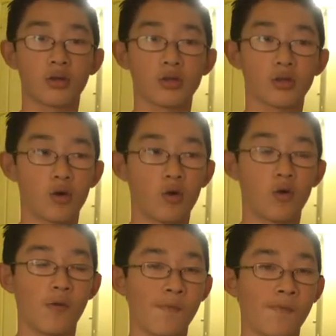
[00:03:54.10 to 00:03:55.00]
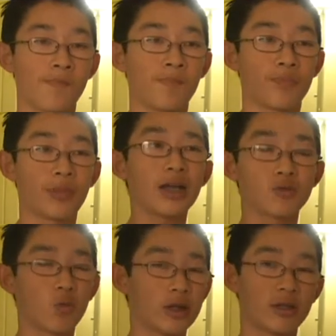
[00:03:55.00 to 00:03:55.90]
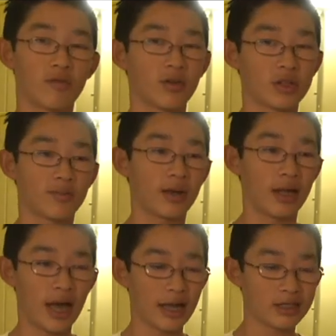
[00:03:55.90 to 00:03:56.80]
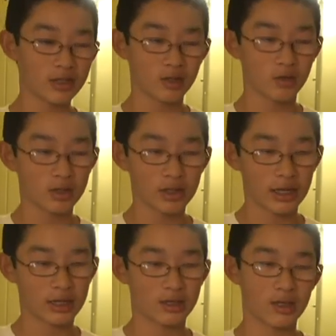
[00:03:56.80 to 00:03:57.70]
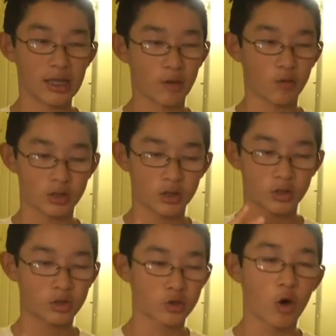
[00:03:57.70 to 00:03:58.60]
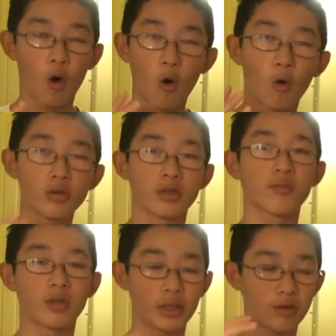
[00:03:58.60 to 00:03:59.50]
So that's one difference, but I just noticed like they were so similar.